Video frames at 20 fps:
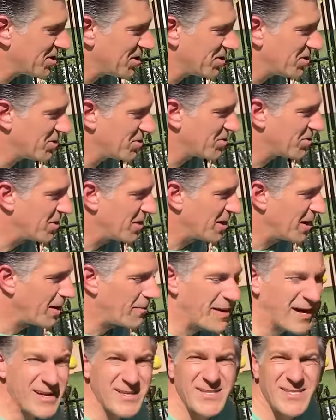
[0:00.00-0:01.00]
to
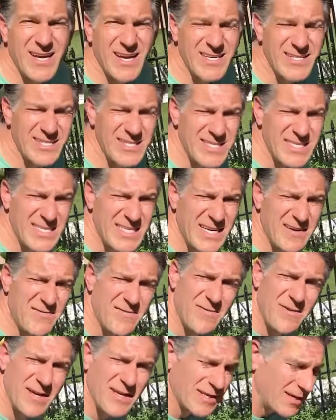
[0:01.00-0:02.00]
about a dozen
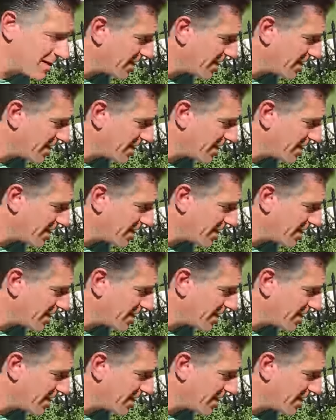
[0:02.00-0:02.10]
different